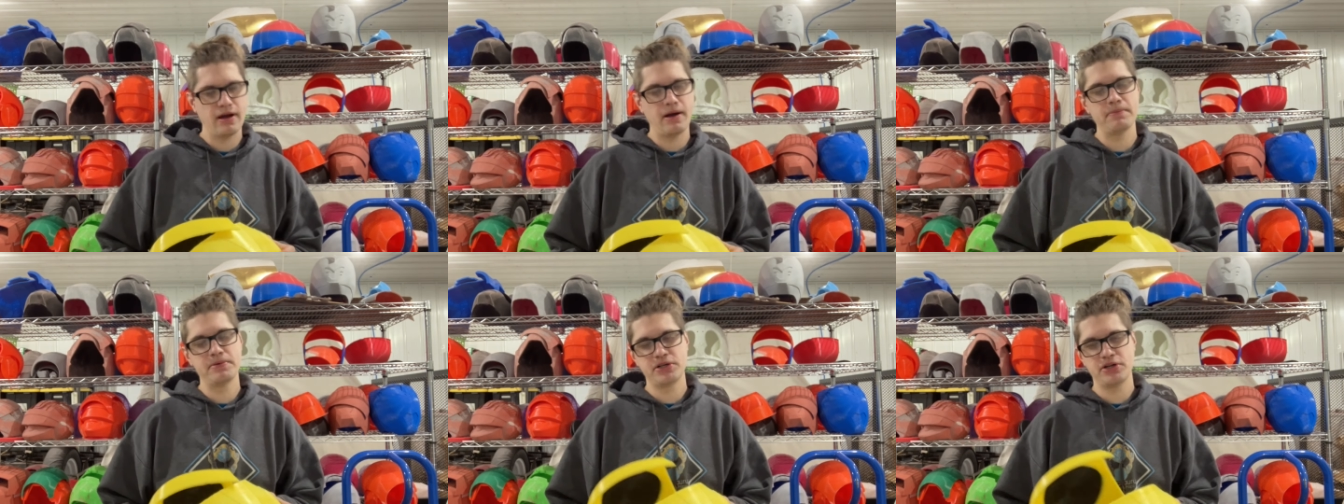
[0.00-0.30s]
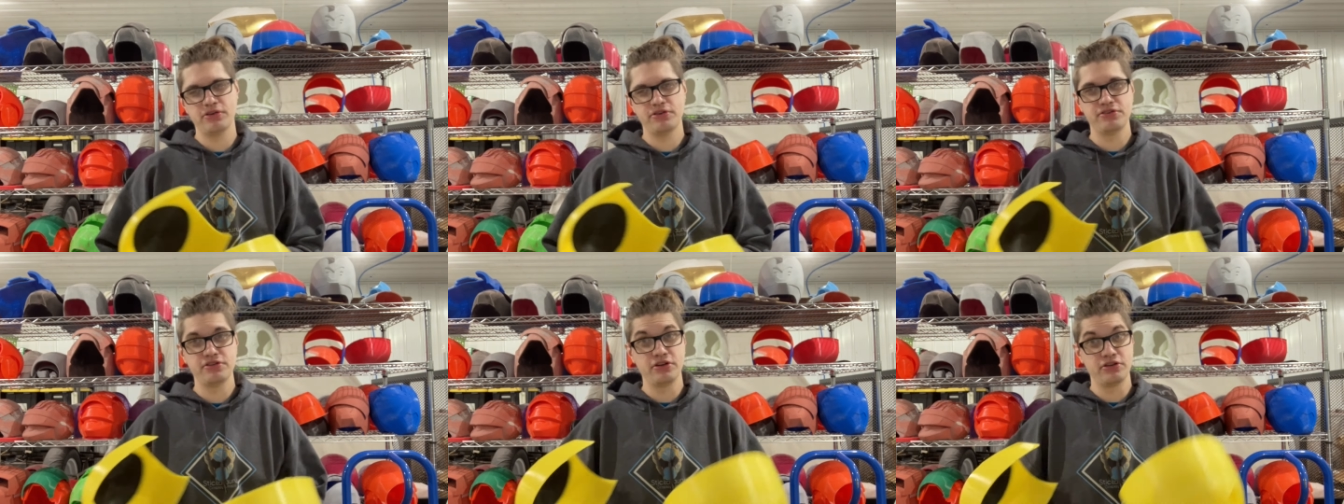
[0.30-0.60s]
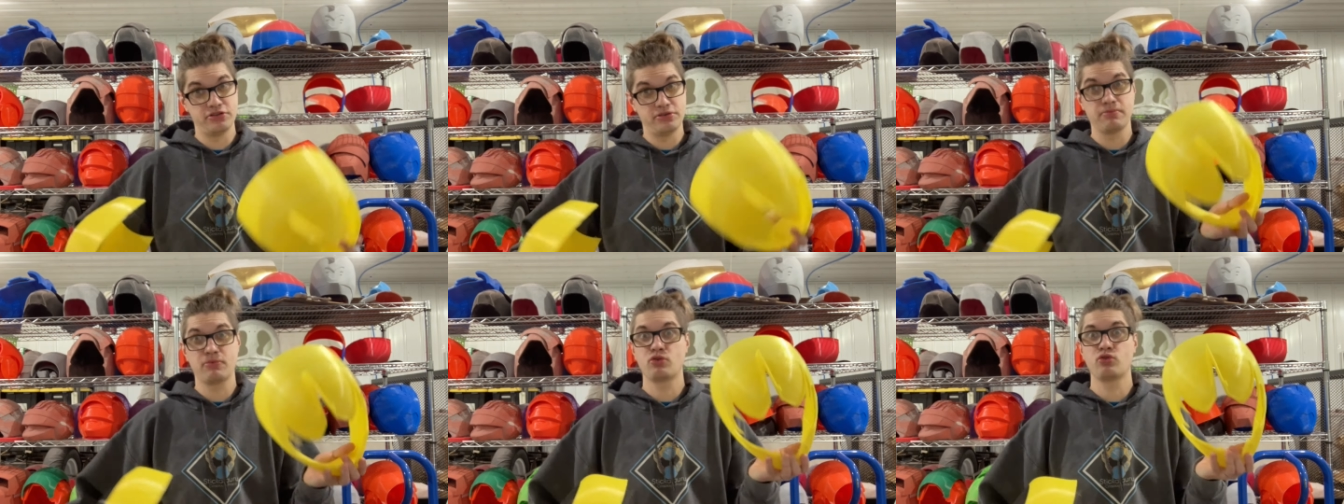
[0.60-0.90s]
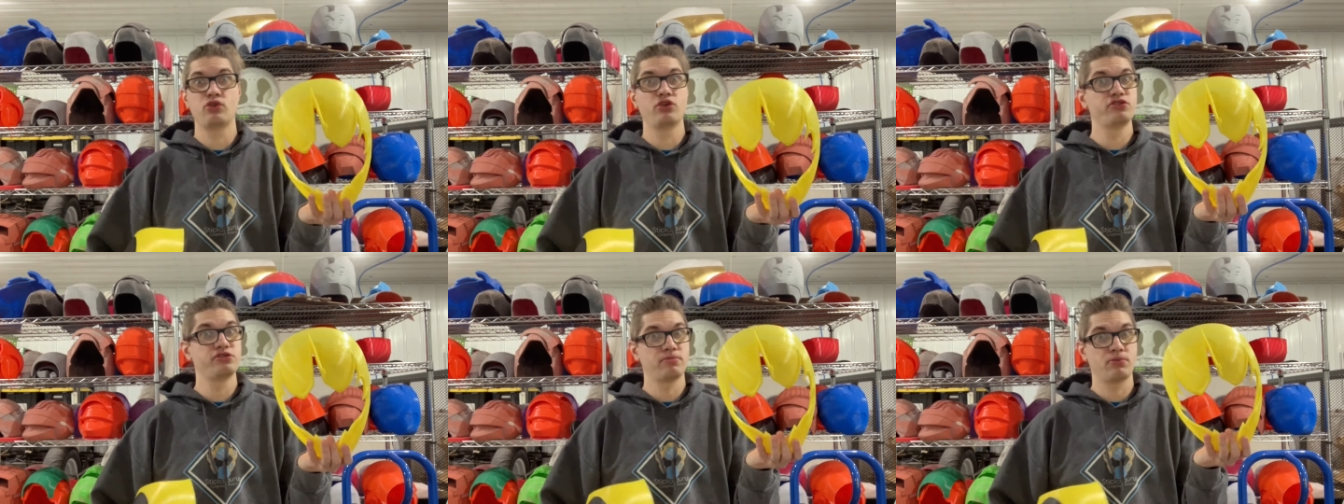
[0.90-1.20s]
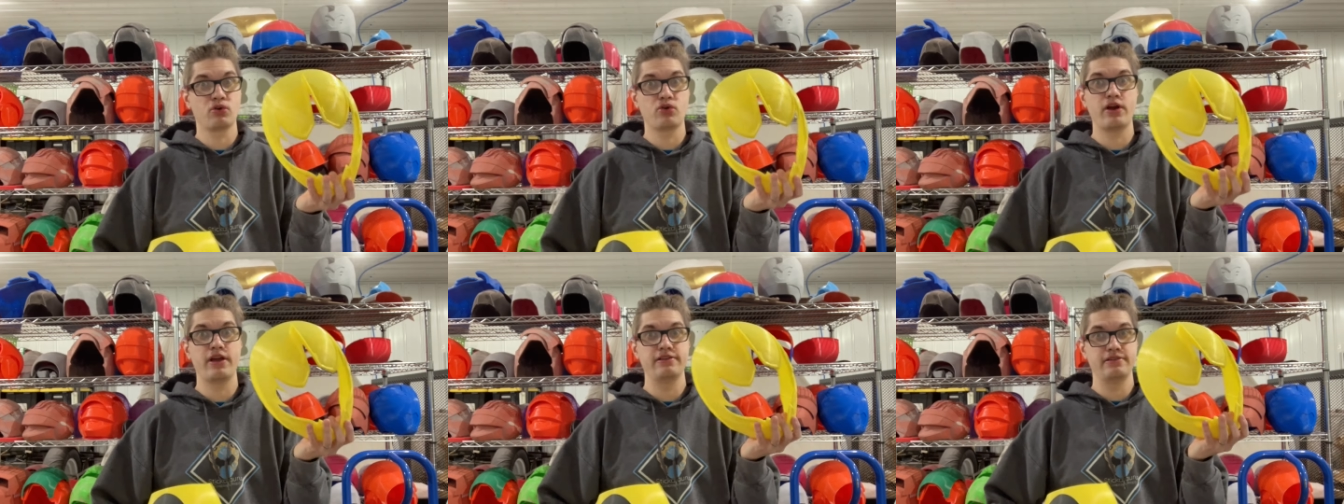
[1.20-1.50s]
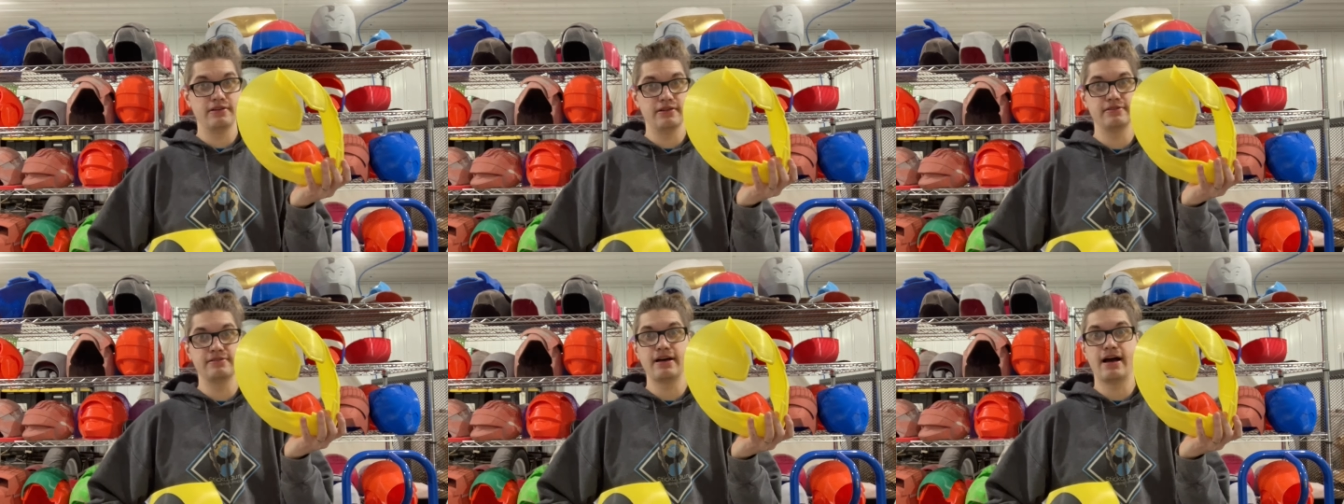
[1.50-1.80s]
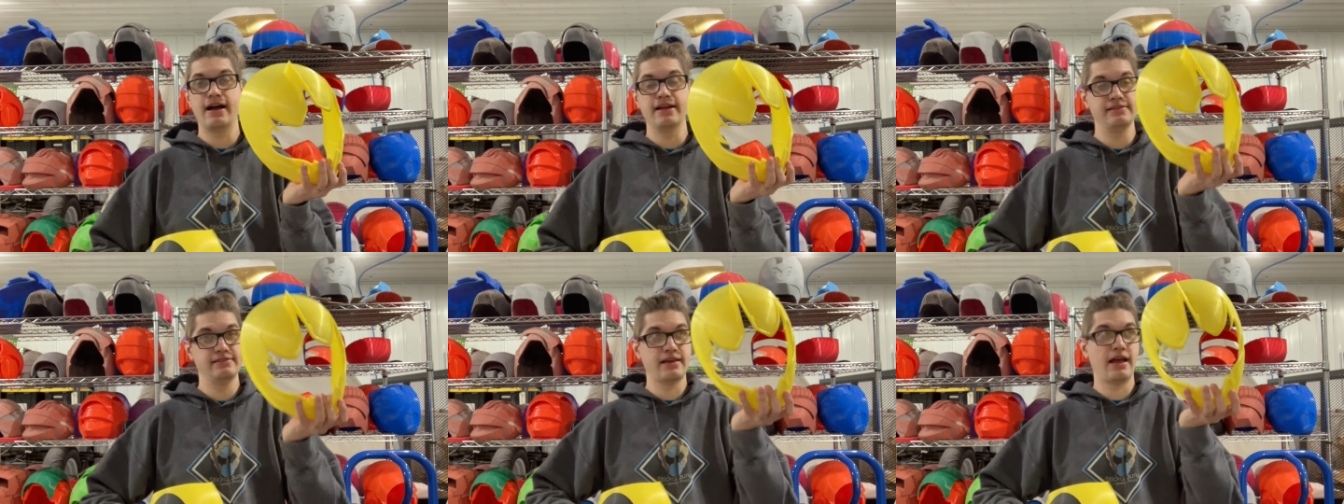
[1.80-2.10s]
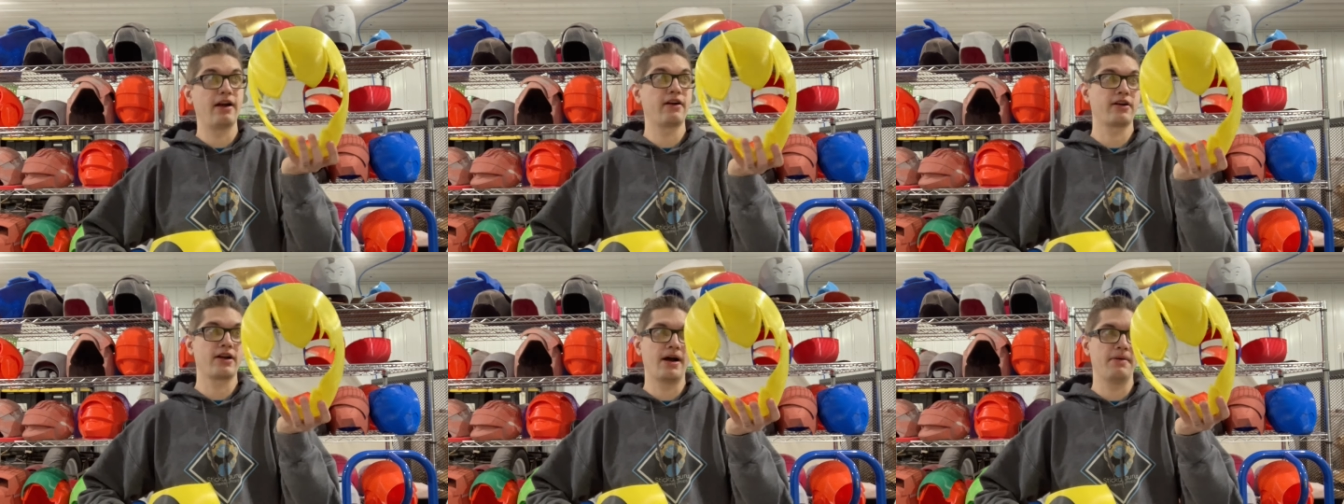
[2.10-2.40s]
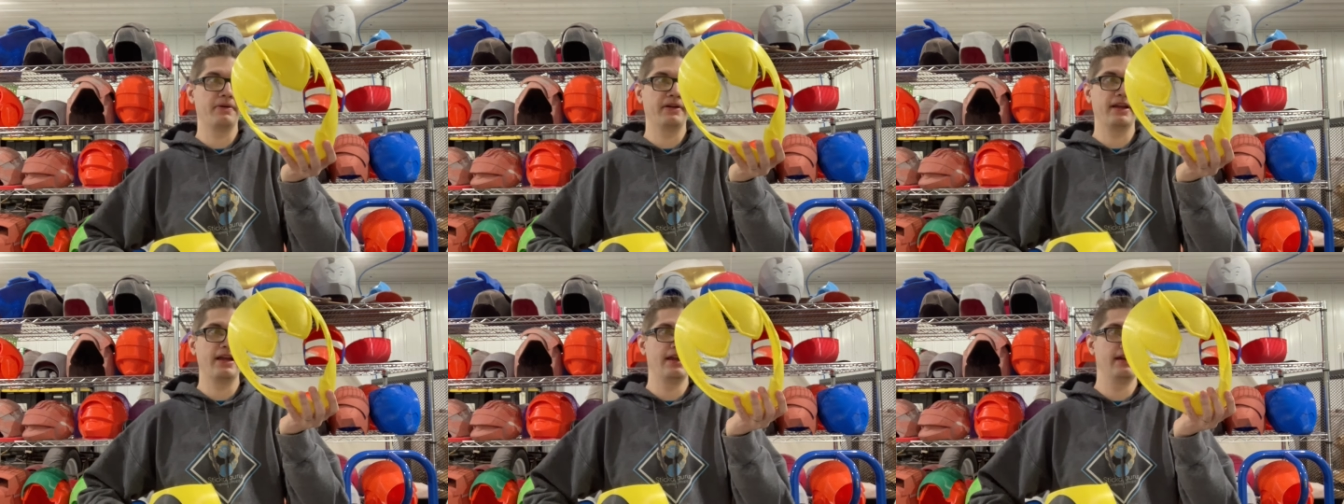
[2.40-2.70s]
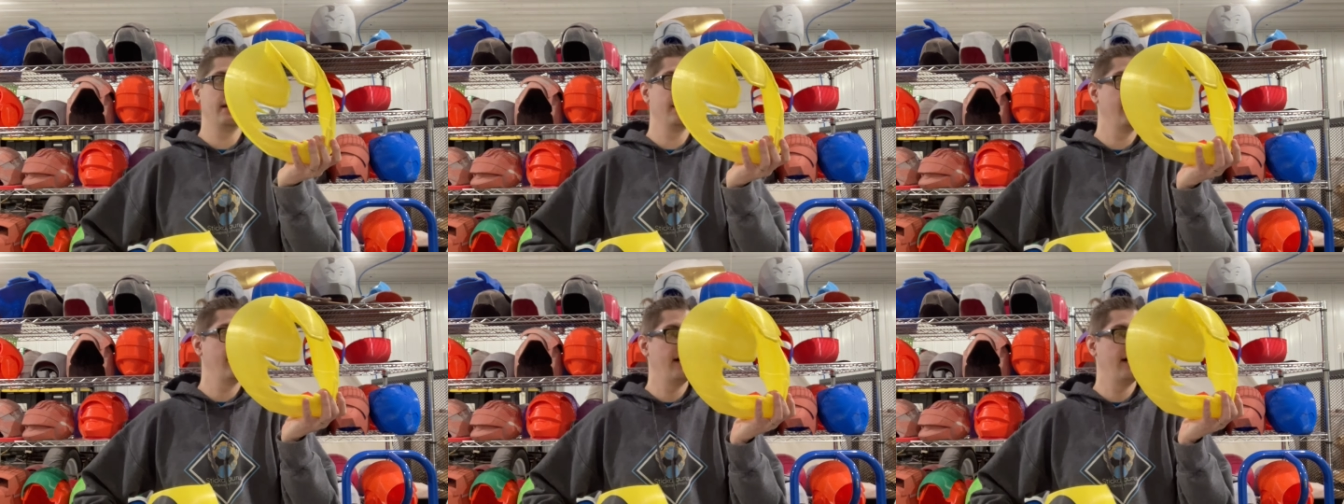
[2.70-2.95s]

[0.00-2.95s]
sure there's, there's, some, there's some crazy designs that are coming in.